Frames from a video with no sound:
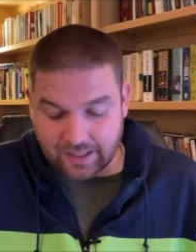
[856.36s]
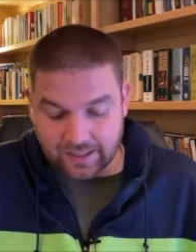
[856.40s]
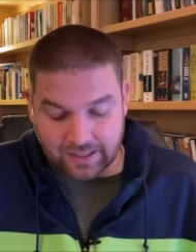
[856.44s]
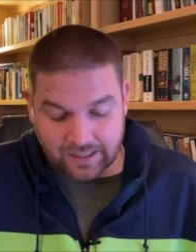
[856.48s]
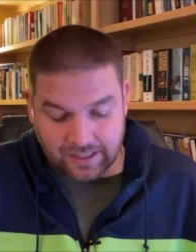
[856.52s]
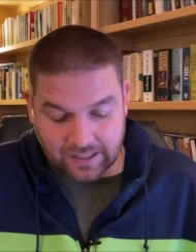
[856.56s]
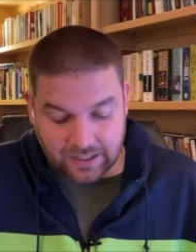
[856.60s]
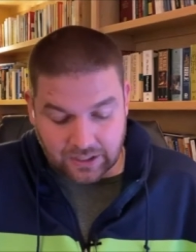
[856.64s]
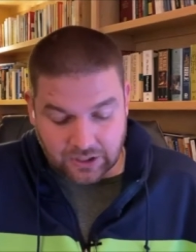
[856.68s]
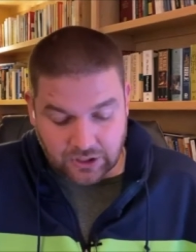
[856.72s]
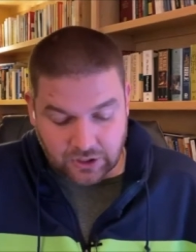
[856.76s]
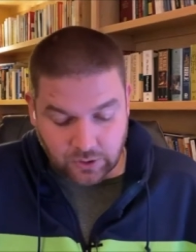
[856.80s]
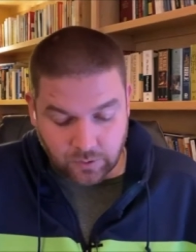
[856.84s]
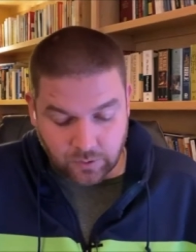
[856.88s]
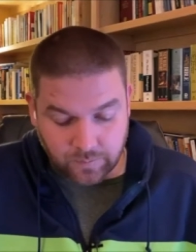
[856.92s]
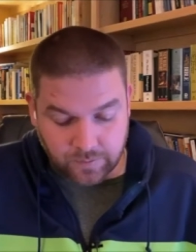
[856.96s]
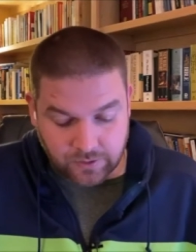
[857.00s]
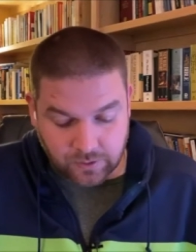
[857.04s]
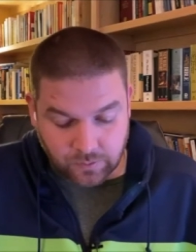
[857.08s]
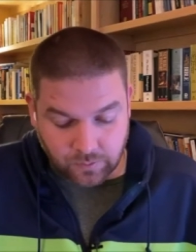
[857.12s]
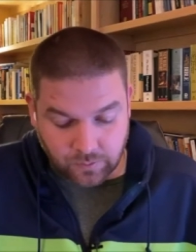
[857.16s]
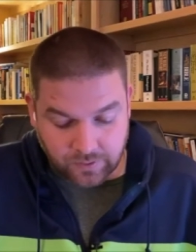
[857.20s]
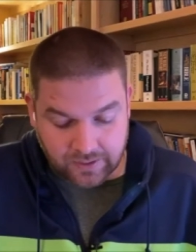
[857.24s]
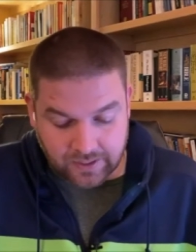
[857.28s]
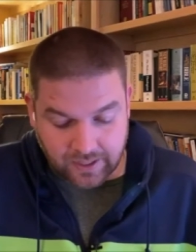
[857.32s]
the issue
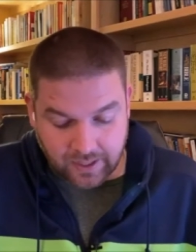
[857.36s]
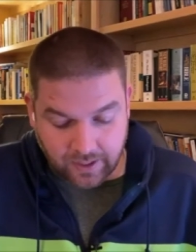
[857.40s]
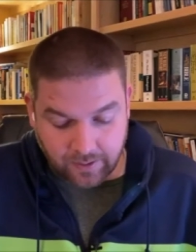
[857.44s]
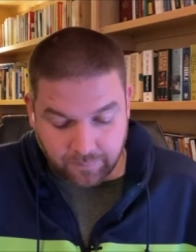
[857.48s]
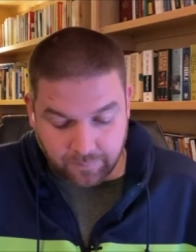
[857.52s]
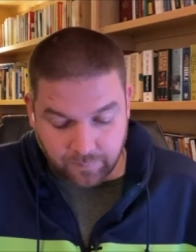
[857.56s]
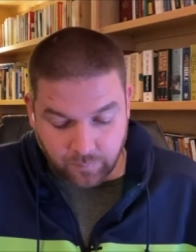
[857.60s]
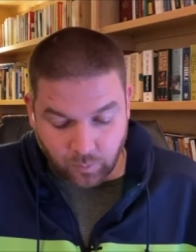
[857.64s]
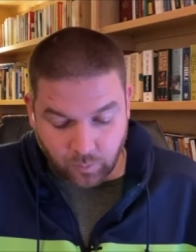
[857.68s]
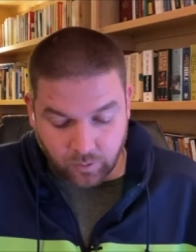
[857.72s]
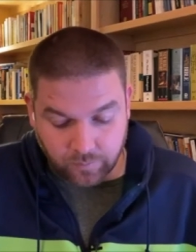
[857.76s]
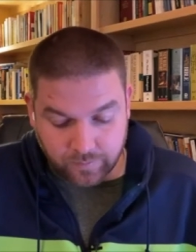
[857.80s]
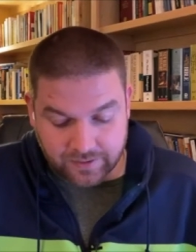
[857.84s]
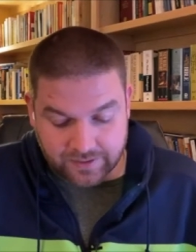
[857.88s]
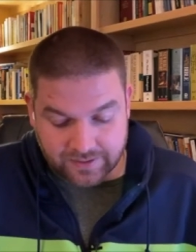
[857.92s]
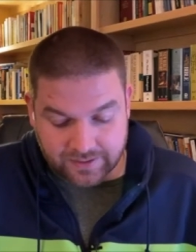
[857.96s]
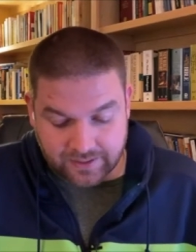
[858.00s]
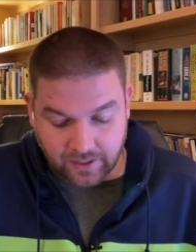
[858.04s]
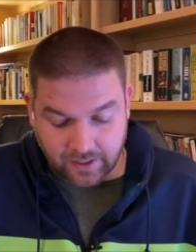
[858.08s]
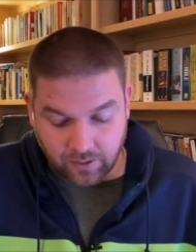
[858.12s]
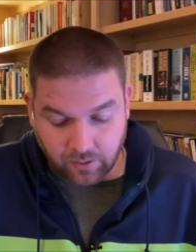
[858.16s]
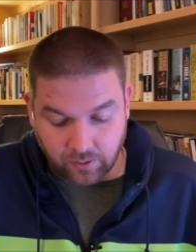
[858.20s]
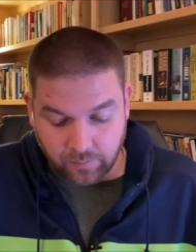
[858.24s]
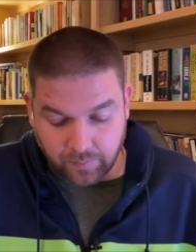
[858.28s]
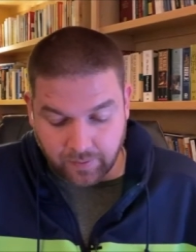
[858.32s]
between them will be
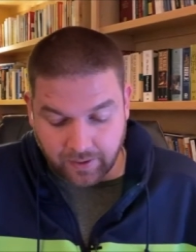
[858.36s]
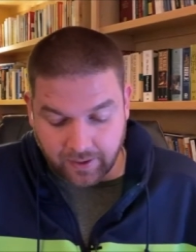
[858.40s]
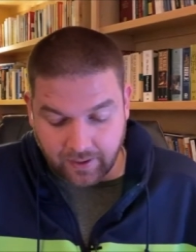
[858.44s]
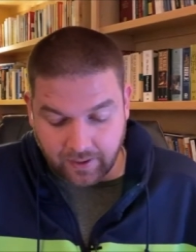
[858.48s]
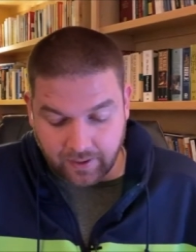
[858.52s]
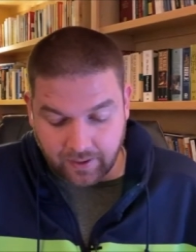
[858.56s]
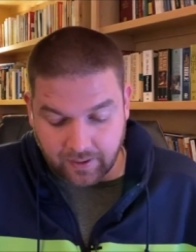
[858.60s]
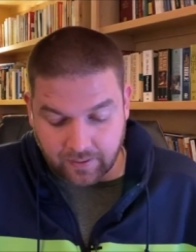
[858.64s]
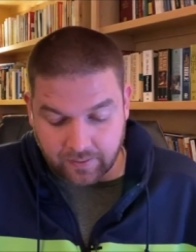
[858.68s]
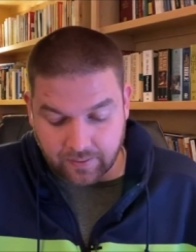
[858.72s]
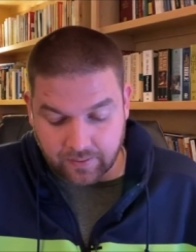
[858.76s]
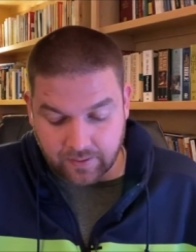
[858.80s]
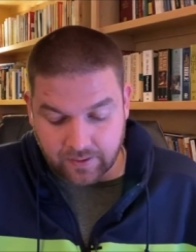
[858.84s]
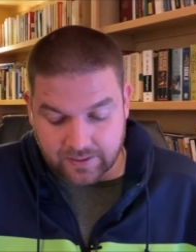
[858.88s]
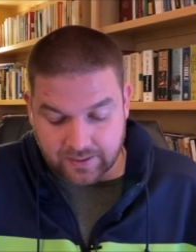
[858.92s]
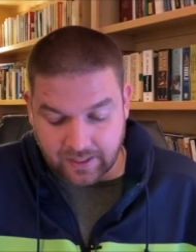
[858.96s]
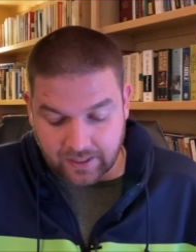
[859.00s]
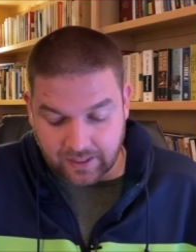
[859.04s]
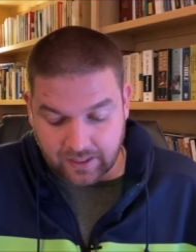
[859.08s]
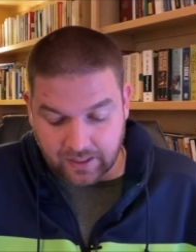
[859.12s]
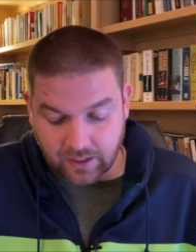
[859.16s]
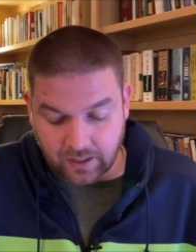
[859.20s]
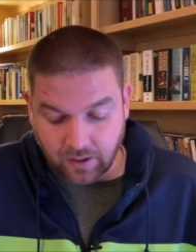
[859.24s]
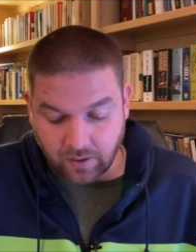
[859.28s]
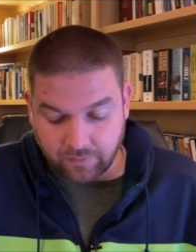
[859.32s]
settled by the
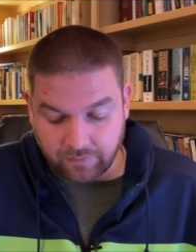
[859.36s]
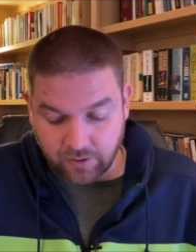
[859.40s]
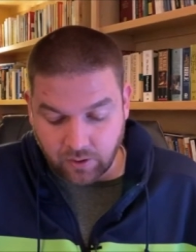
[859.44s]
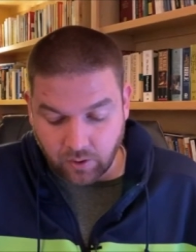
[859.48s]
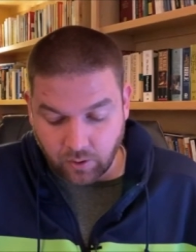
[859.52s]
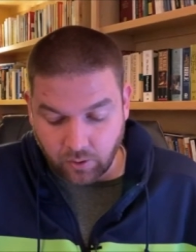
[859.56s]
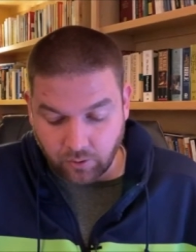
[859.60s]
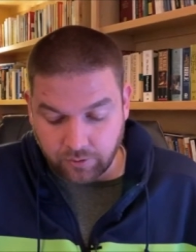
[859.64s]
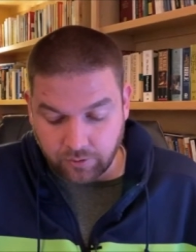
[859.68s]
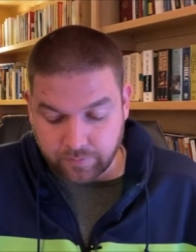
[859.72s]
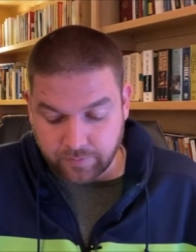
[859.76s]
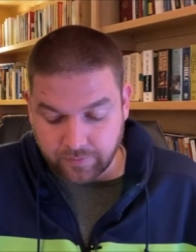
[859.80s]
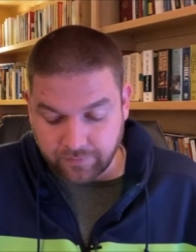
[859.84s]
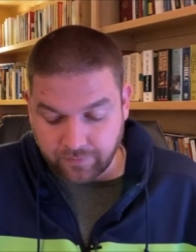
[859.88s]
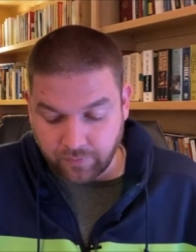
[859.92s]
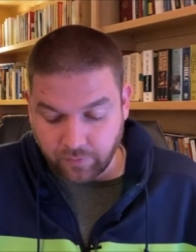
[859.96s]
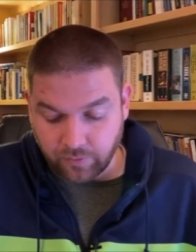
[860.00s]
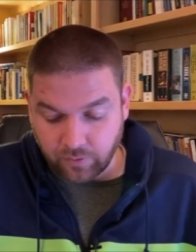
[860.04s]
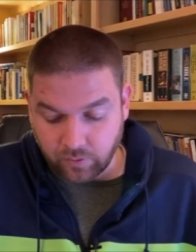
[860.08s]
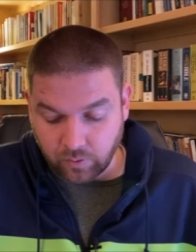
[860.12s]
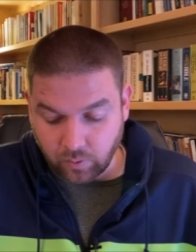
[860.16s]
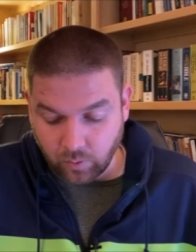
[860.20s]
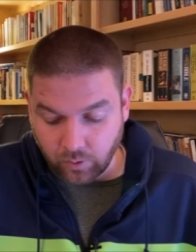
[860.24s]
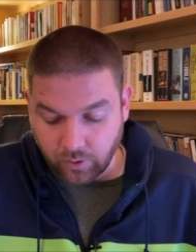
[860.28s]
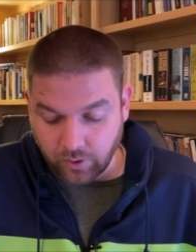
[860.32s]
taking of an oath before
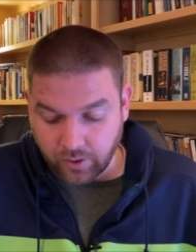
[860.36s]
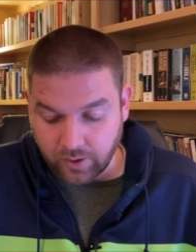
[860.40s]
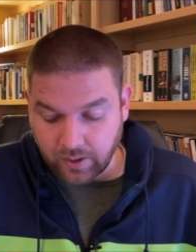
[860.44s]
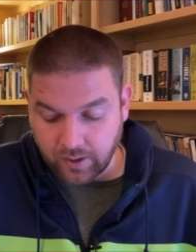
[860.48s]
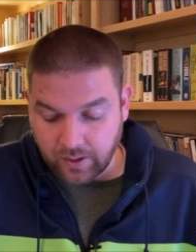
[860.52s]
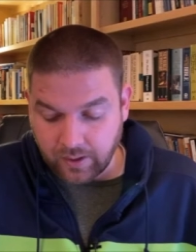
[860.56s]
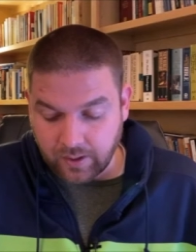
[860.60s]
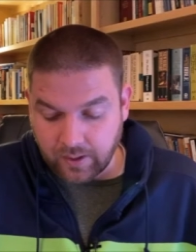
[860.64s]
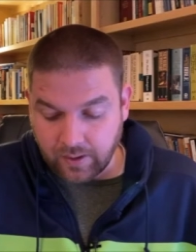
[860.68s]
the Lord